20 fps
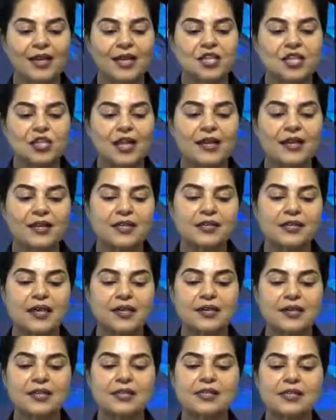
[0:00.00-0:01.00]
Chinese
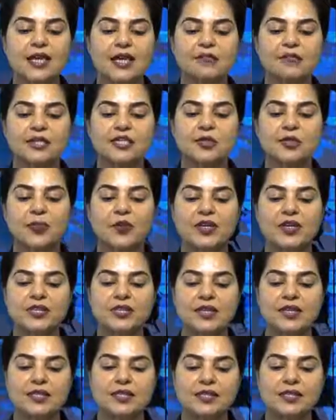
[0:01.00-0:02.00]
analysts have
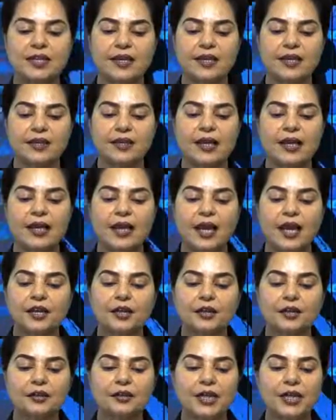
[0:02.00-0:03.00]
expressed concern at
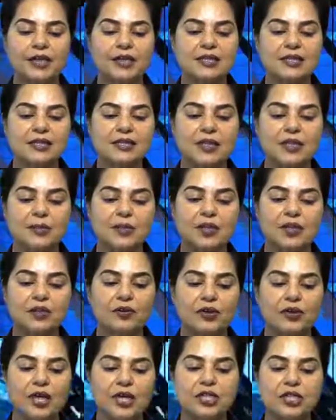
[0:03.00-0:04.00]
New Delhi's deepening
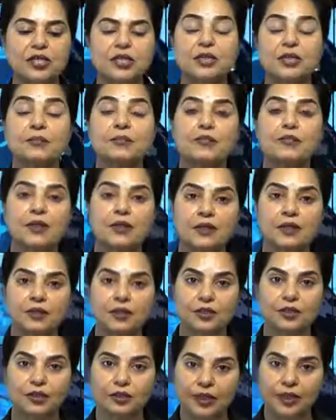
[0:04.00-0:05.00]
relationship with the
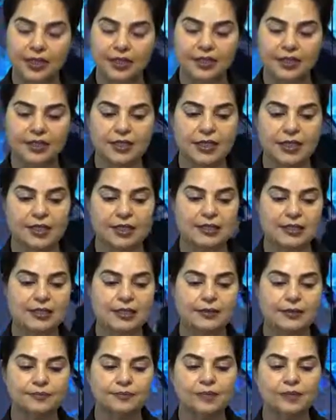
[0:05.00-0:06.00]
United
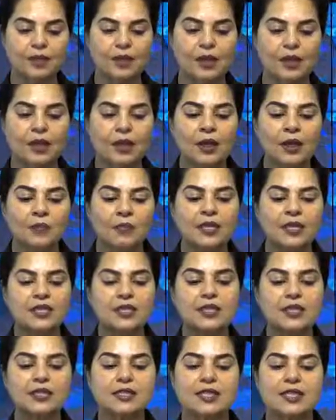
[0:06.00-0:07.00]
States.
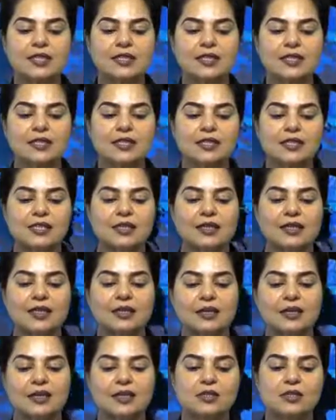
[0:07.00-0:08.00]
President Xi's
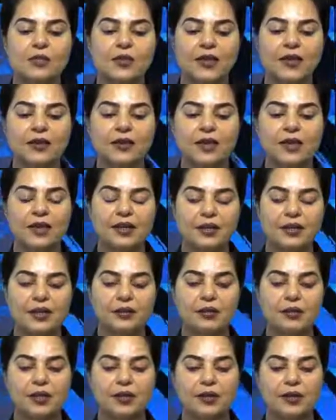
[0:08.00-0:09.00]
concern is whether India
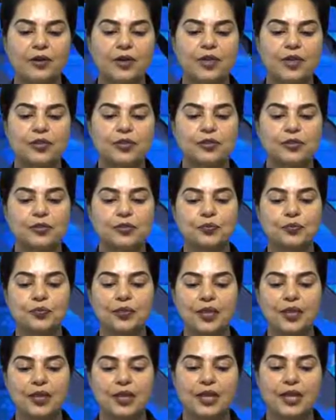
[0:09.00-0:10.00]
will agree to
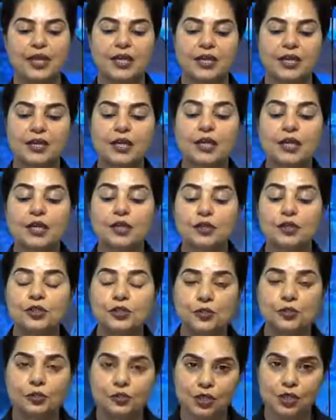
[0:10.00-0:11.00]
be a
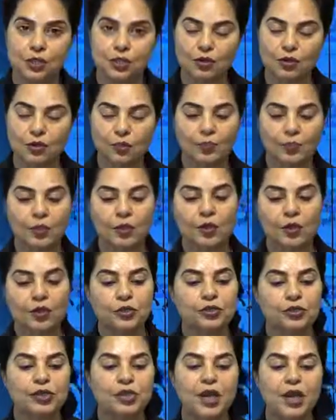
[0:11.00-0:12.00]
doorstop
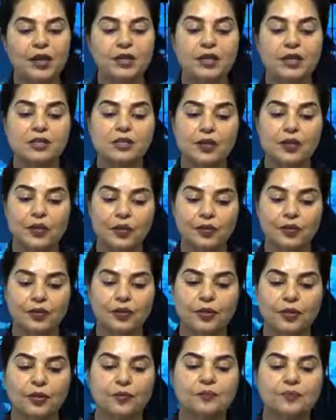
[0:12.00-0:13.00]
to China's
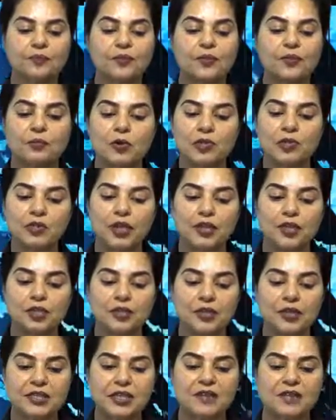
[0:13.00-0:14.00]
growth. Both
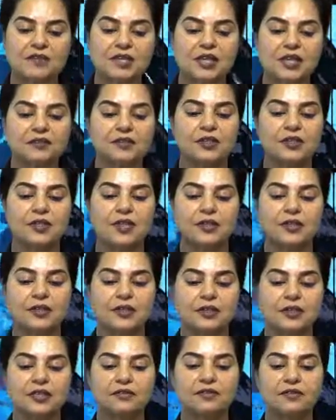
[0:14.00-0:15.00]
countries have suffered under
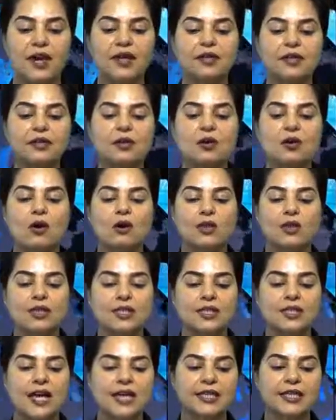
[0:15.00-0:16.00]
the divide and conquer
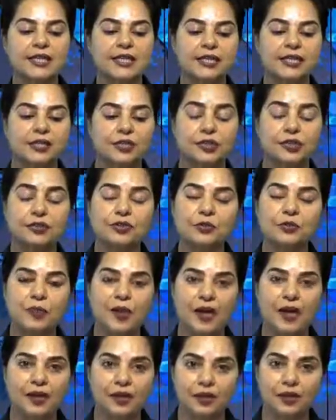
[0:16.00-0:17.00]
tactics used
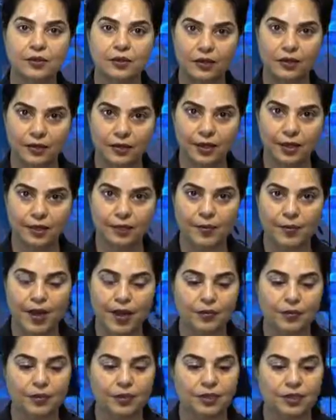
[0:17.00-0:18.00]
by the colonial
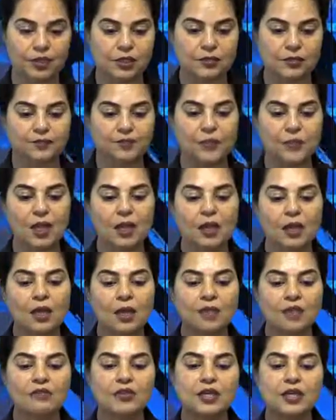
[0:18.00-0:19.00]
powers.
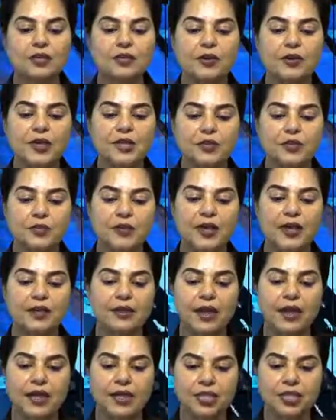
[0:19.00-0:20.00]
If there is going to be an
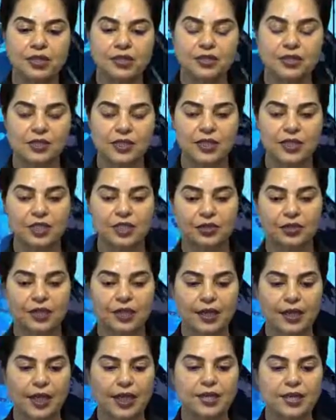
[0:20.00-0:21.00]
Asian
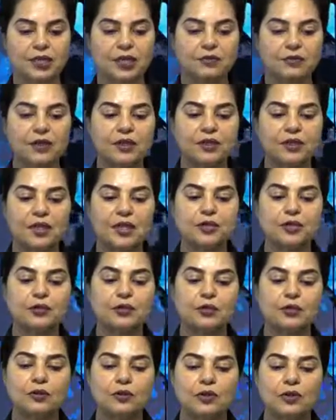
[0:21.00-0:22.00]
century, Asia will need to
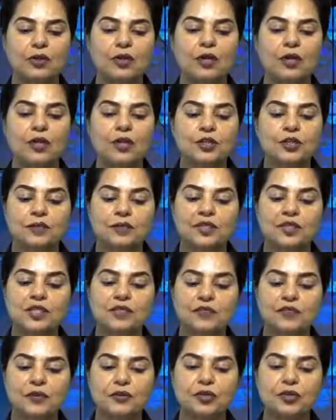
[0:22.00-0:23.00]
look to its
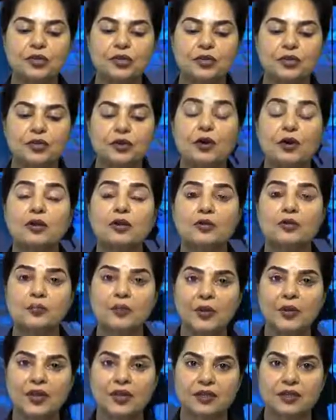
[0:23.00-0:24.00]
future, not
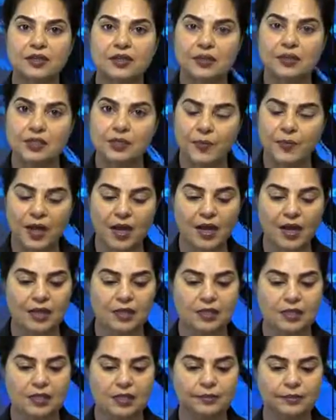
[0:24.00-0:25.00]
repeat its
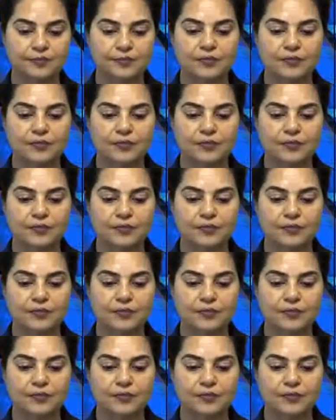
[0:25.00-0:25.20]
past.